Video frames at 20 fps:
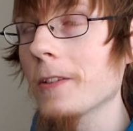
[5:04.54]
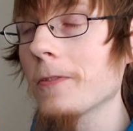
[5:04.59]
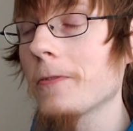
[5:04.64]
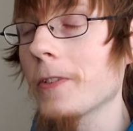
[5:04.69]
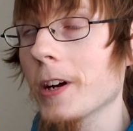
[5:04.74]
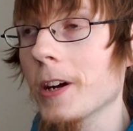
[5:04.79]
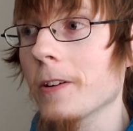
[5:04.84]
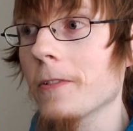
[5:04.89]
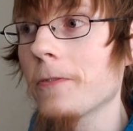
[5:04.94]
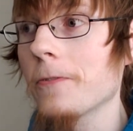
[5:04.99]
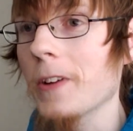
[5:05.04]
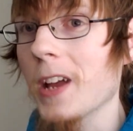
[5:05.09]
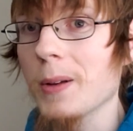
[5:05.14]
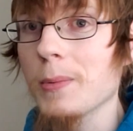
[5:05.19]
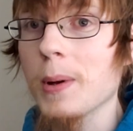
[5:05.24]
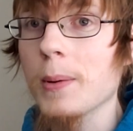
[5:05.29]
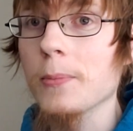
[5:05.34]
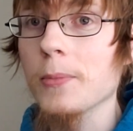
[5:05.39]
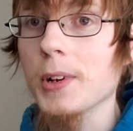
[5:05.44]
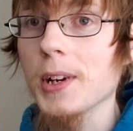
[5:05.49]
very faint
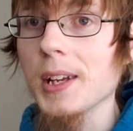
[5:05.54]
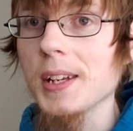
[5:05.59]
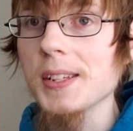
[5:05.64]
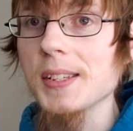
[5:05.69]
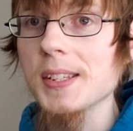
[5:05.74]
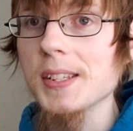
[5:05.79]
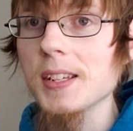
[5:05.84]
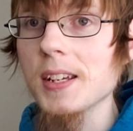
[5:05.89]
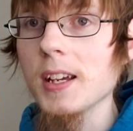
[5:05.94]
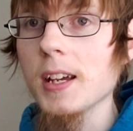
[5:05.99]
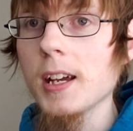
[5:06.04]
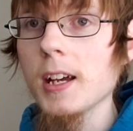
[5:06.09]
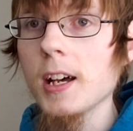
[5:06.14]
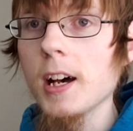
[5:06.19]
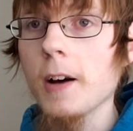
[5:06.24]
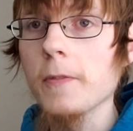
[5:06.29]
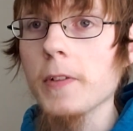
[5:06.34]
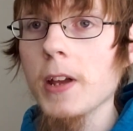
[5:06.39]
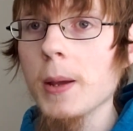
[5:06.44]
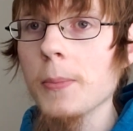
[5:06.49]
memories
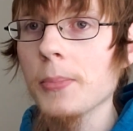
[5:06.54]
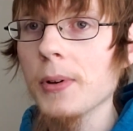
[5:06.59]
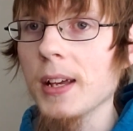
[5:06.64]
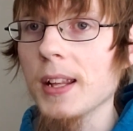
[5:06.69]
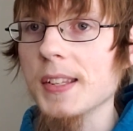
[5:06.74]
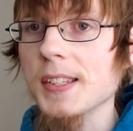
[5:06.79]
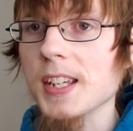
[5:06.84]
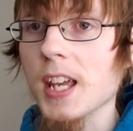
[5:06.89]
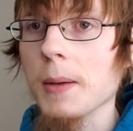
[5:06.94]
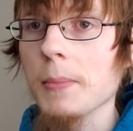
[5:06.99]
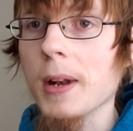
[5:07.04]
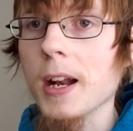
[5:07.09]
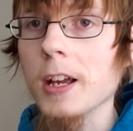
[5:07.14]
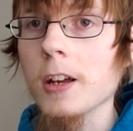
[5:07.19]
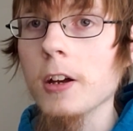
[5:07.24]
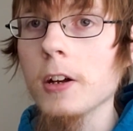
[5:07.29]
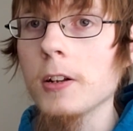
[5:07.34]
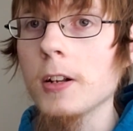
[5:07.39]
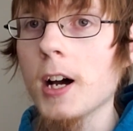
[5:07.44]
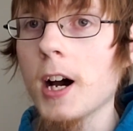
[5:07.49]
of gameplay of this game, and I
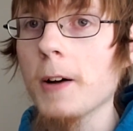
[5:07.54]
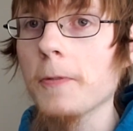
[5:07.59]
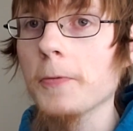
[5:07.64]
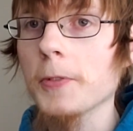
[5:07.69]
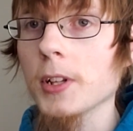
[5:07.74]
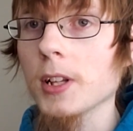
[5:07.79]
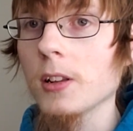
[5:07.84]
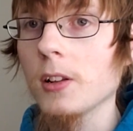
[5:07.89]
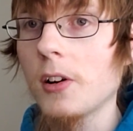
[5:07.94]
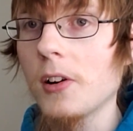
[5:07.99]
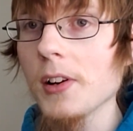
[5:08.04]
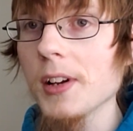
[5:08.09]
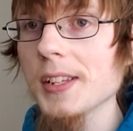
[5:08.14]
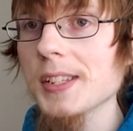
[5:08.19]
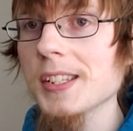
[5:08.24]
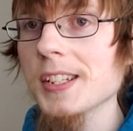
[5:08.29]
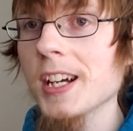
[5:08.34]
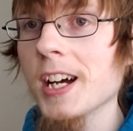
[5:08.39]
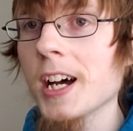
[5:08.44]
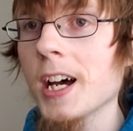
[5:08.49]
could not, for the
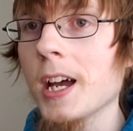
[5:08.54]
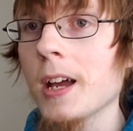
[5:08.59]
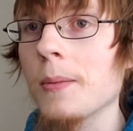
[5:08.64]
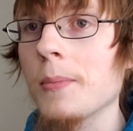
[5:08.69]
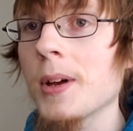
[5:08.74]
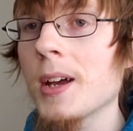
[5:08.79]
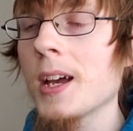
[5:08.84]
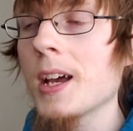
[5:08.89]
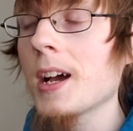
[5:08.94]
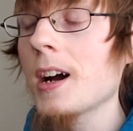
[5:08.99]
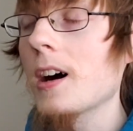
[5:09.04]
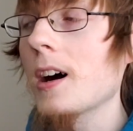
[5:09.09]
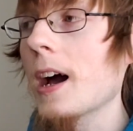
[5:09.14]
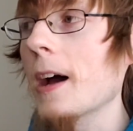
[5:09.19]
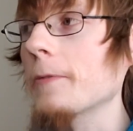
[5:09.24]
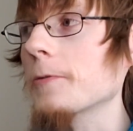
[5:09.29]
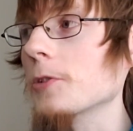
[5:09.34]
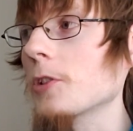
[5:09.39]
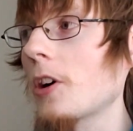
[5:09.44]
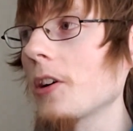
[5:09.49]
longest time,
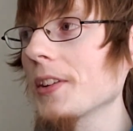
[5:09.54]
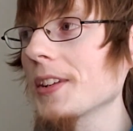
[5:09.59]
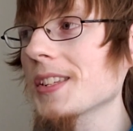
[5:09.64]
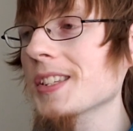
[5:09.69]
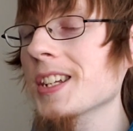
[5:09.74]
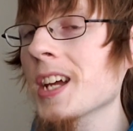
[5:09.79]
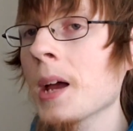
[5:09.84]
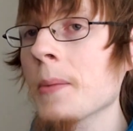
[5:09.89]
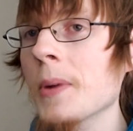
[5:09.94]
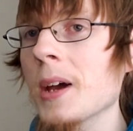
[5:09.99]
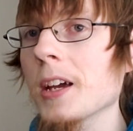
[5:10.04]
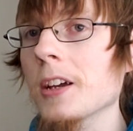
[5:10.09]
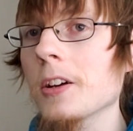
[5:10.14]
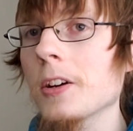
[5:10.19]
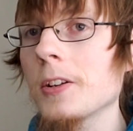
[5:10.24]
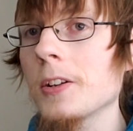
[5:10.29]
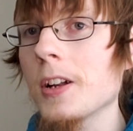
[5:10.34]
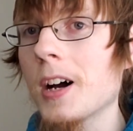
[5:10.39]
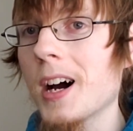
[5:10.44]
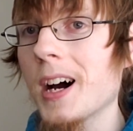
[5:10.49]
after all this time, I
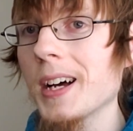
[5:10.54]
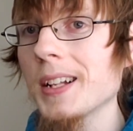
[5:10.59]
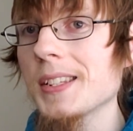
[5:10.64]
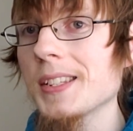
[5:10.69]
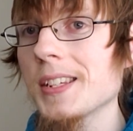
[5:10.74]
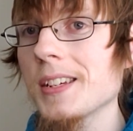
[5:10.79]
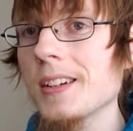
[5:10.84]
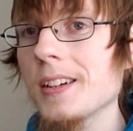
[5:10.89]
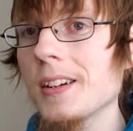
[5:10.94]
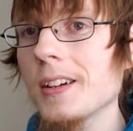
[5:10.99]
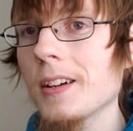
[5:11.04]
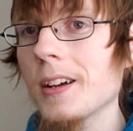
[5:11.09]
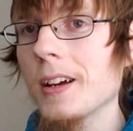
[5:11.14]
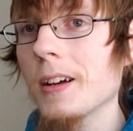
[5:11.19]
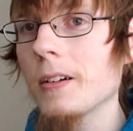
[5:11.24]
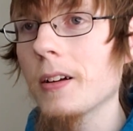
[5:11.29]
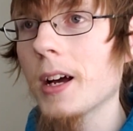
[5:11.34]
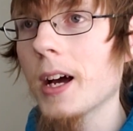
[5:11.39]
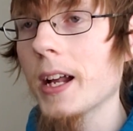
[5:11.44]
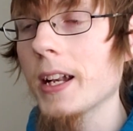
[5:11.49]

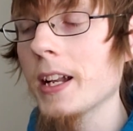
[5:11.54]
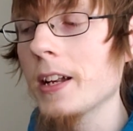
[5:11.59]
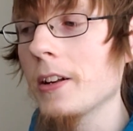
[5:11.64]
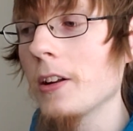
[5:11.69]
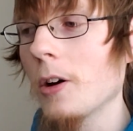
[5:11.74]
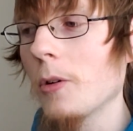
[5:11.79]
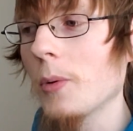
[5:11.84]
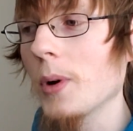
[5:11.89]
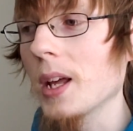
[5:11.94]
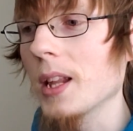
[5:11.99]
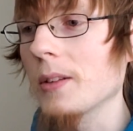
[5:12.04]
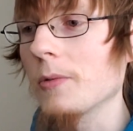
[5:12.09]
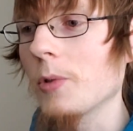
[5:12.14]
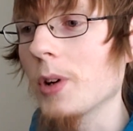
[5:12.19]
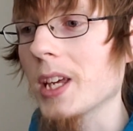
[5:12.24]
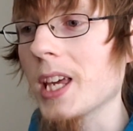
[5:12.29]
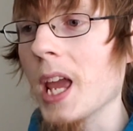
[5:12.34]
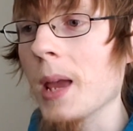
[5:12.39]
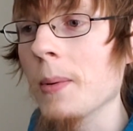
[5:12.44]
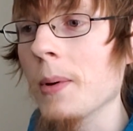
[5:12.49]
didn't know
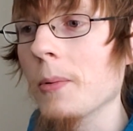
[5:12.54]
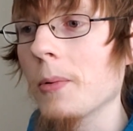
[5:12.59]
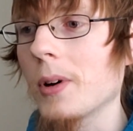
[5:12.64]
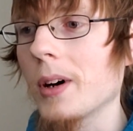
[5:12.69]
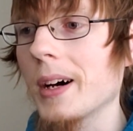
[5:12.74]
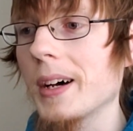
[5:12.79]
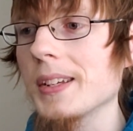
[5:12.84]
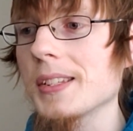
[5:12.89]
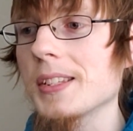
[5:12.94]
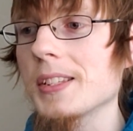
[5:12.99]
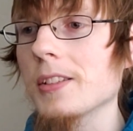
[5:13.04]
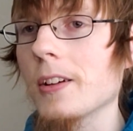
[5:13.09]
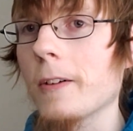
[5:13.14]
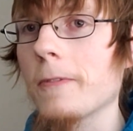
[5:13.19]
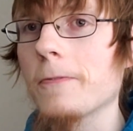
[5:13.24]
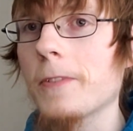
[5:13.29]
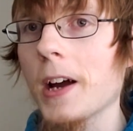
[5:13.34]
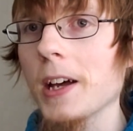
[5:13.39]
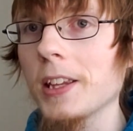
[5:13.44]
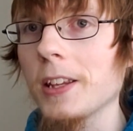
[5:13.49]
what game it was until I
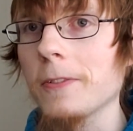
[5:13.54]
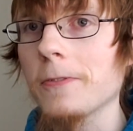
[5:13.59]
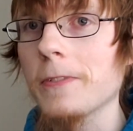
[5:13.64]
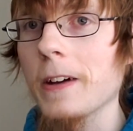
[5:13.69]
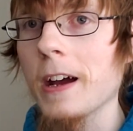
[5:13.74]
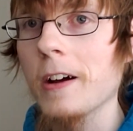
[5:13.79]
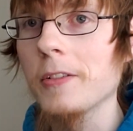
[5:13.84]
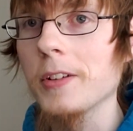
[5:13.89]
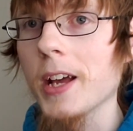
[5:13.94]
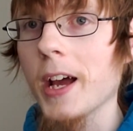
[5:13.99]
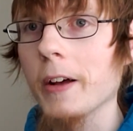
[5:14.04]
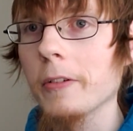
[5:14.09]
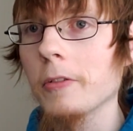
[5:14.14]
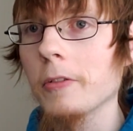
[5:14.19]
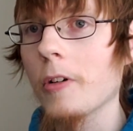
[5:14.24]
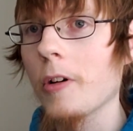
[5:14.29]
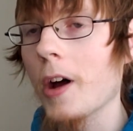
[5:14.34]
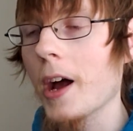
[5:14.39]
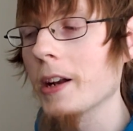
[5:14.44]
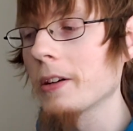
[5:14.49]
finally found it. I
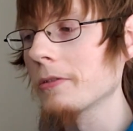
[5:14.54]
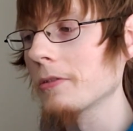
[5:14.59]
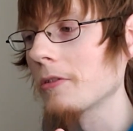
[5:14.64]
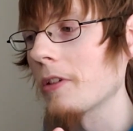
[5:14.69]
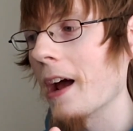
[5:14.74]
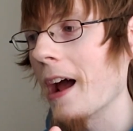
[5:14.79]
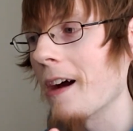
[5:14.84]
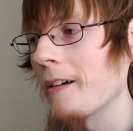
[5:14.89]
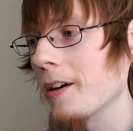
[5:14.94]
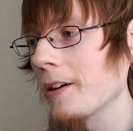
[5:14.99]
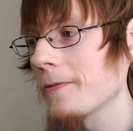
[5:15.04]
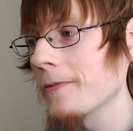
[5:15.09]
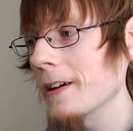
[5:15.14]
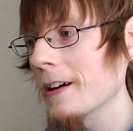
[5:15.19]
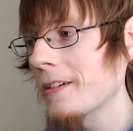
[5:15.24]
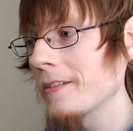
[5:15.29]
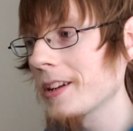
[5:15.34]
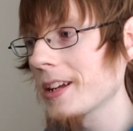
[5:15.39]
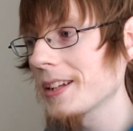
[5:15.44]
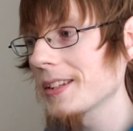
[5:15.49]
don't know how I
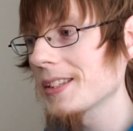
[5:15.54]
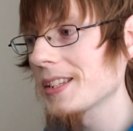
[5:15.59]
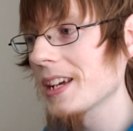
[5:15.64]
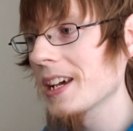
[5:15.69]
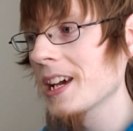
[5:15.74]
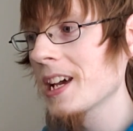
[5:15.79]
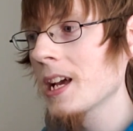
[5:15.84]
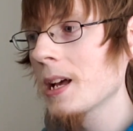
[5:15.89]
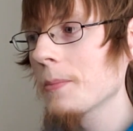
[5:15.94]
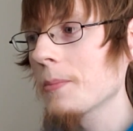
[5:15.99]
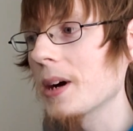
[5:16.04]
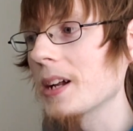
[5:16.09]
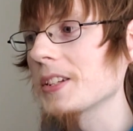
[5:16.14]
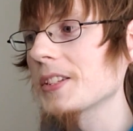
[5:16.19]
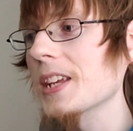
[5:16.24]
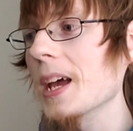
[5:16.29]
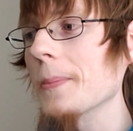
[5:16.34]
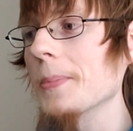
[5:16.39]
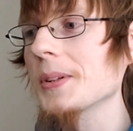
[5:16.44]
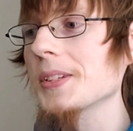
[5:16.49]
found it, but I
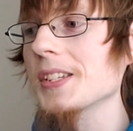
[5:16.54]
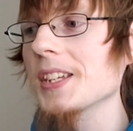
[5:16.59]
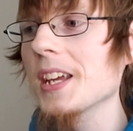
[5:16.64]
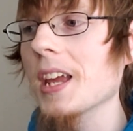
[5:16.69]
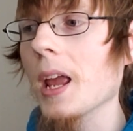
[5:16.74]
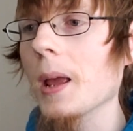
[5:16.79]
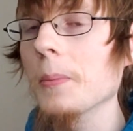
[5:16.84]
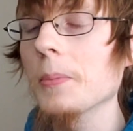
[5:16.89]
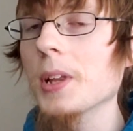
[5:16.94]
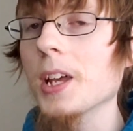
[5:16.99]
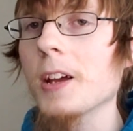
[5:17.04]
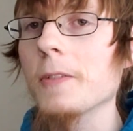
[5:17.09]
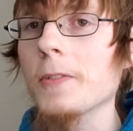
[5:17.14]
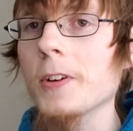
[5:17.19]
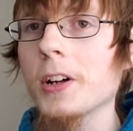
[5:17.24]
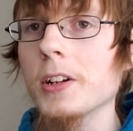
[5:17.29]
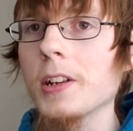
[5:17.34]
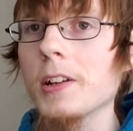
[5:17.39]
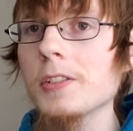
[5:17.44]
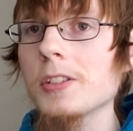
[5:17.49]
just happened to see gameplay of it
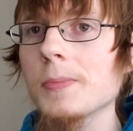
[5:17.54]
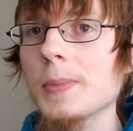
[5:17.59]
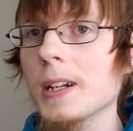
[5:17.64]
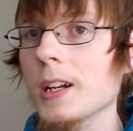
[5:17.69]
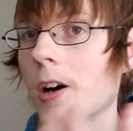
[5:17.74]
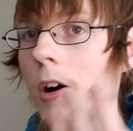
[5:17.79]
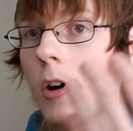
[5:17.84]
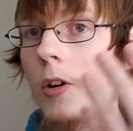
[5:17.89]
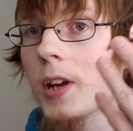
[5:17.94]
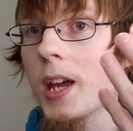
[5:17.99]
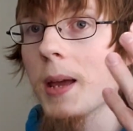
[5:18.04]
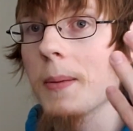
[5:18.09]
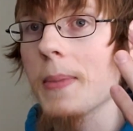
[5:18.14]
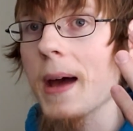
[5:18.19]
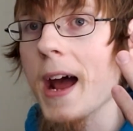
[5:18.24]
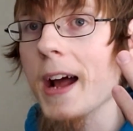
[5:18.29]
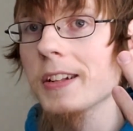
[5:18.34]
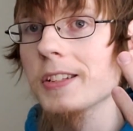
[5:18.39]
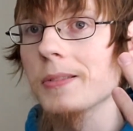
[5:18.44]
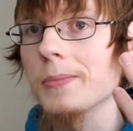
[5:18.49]
on YouTube, and it all came
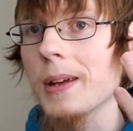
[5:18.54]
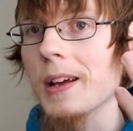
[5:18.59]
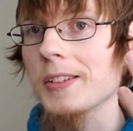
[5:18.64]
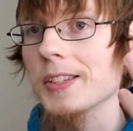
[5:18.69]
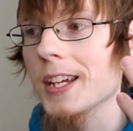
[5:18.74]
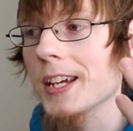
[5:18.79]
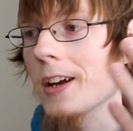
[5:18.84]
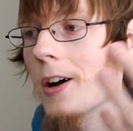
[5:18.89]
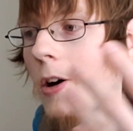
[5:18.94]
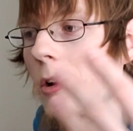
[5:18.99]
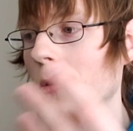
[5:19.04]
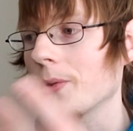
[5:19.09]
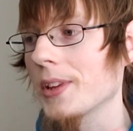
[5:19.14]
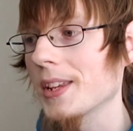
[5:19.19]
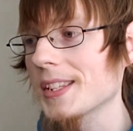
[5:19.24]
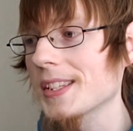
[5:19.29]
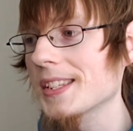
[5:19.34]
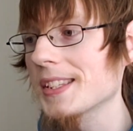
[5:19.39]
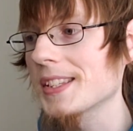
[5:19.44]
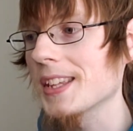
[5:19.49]
back to me. I was like, oh,
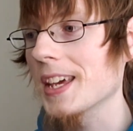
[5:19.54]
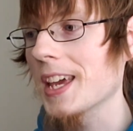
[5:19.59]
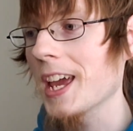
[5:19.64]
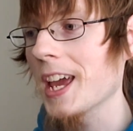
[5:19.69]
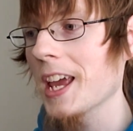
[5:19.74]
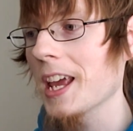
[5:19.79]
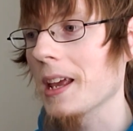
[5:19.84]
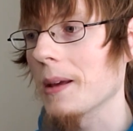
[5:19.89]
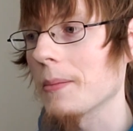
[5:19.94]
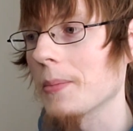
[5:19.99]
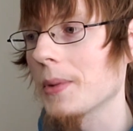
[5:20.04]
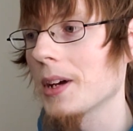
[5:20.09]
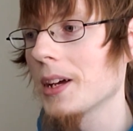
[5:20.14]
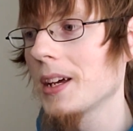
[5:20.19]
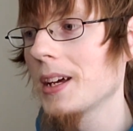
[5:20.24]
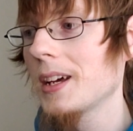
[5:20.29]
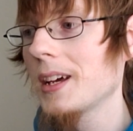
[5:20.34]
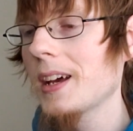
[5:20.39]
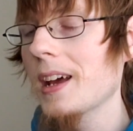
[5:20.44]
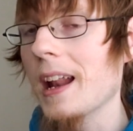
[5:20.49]
this is the game.
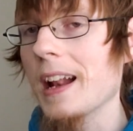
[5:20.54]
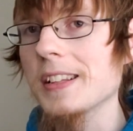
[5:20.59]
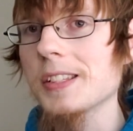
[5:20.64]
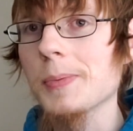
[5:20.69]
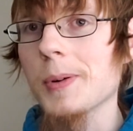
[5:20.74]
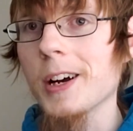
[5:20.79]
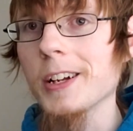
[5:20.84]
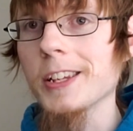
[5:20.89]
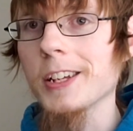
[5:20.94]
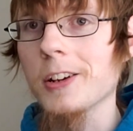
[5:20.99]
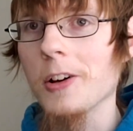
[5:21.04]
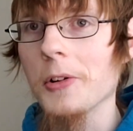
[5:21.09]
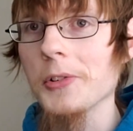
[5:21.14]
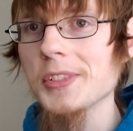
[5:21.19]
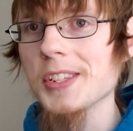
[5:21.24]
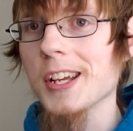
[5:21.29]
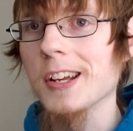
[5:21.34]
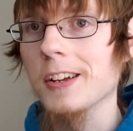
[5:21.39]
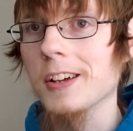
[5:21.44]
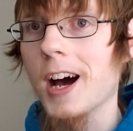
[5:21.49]
And it's part of the
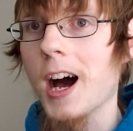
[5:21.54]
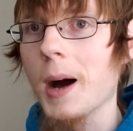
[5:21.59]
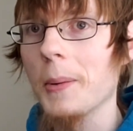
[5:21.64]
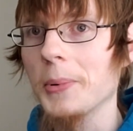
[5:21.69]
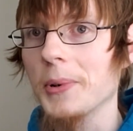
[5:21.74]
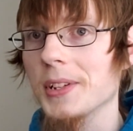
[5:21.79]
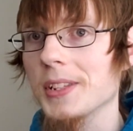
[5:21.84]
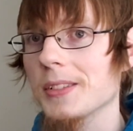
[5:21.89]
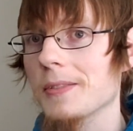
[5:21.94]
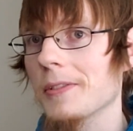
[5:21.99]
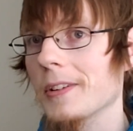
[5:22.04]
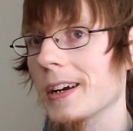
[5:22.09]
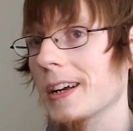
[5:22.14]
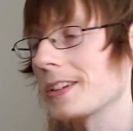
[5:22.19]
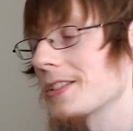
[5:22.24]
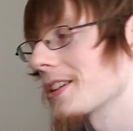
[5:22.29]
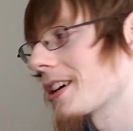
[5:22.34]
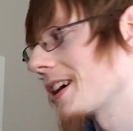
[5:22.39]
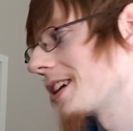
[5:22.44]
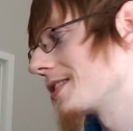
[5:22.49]
Ghosts and Goblins
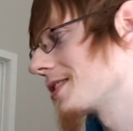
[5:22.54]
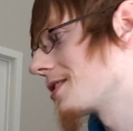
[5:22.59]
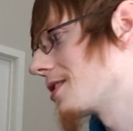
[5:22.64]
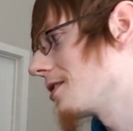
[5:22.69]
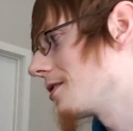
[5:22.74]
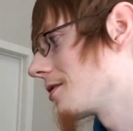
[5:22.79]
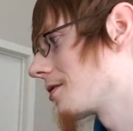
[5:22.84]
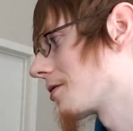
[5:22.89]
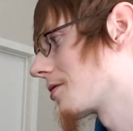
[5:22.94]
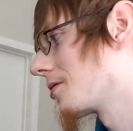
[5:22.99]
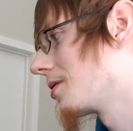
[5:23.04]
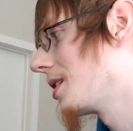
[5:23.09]
franchise, too.